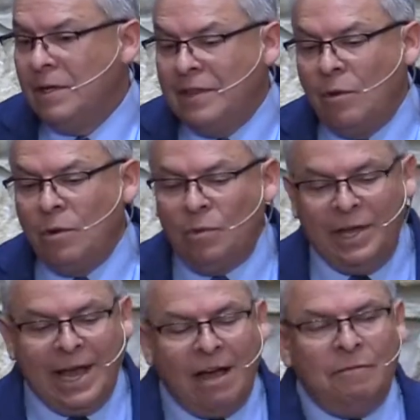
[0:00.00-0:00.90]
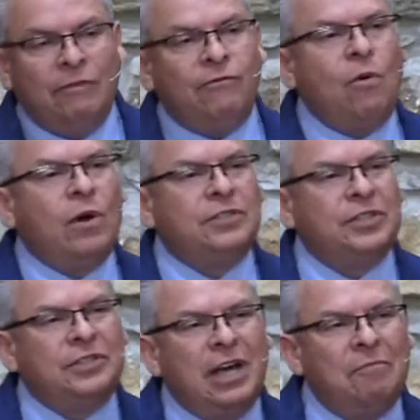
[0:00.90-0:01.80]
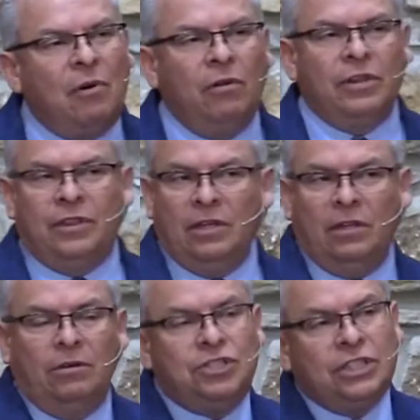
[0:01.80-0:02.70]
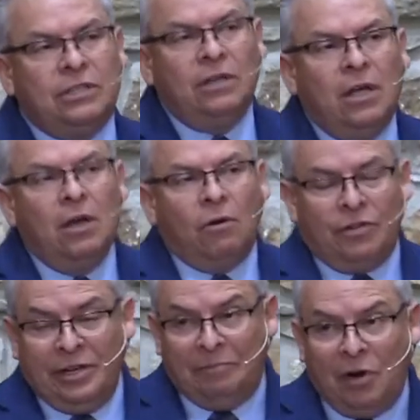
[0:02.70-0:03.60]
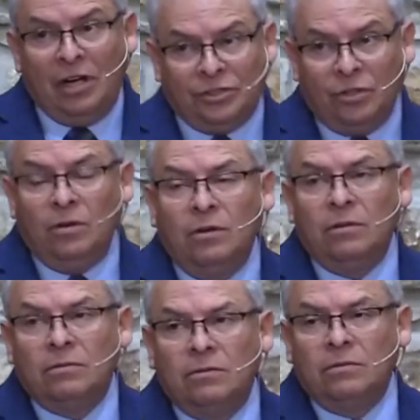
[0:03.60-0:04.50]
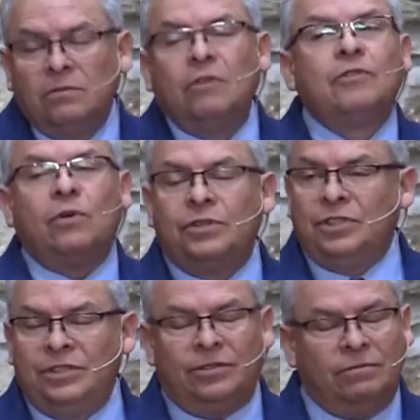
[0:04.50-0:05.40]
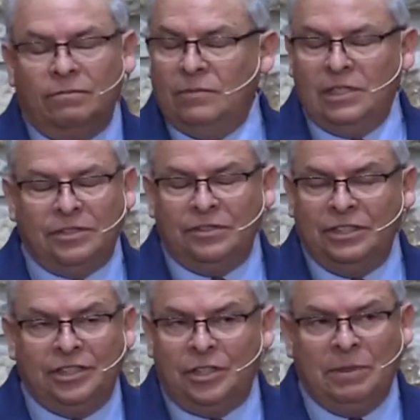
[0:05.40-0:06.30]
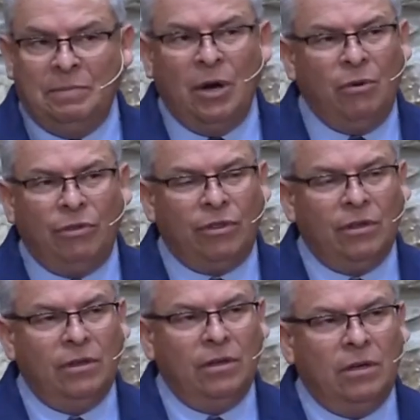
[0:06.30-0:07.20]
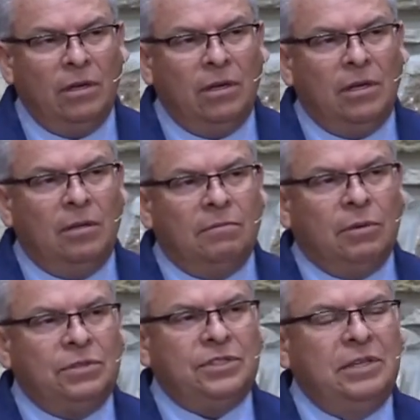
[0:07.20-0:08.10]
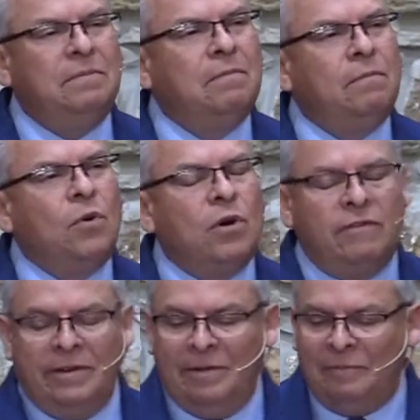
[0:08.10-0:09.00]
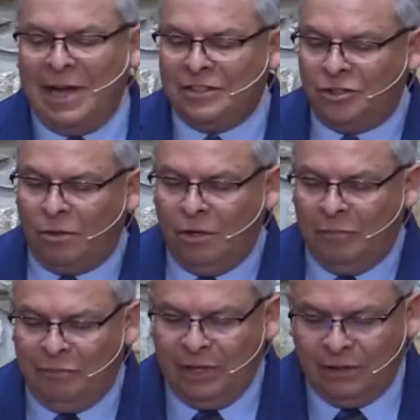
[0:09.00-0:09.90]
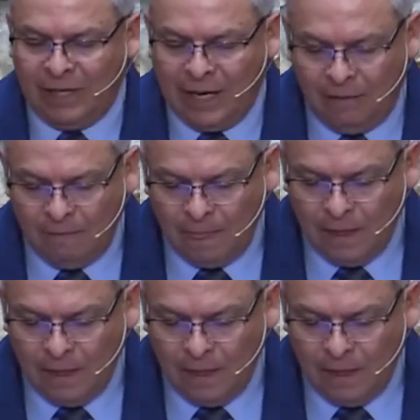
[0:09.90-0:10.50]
that what we have before us is not Paul the theologian or the apostle. Of course, he doesn't cease to be both, but we see more of a pastoral appeal now.